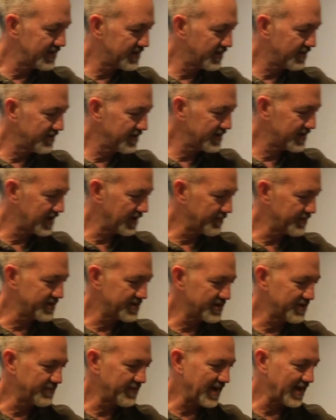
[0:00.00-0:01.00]
turn the
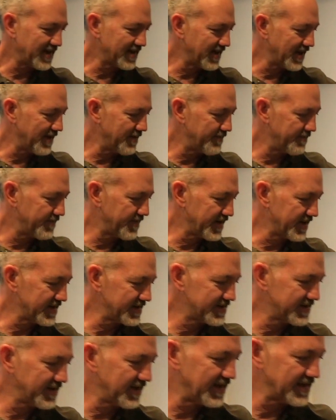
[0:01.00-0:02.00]
temperature back up, but it
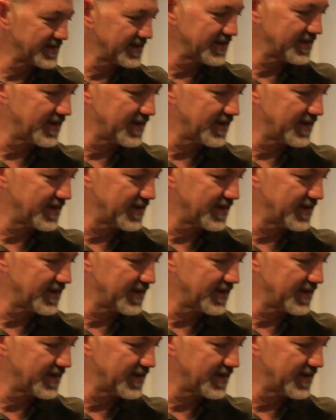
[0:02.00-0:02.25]
still hasn't